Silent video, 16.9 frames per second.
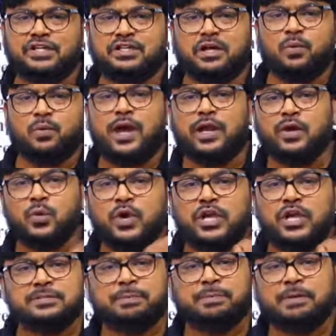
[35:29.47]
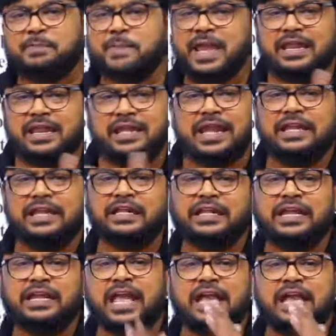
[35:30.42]
the one who is preparing
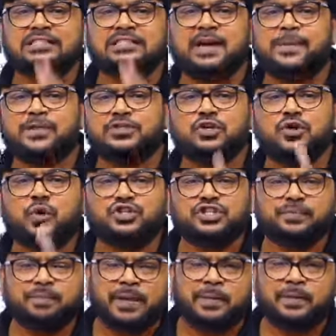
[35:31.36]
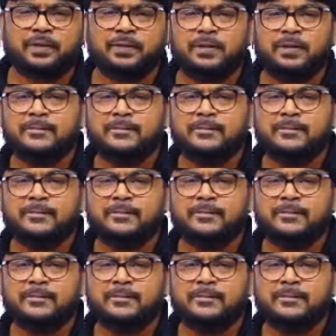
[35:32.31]
NTA examination question paper.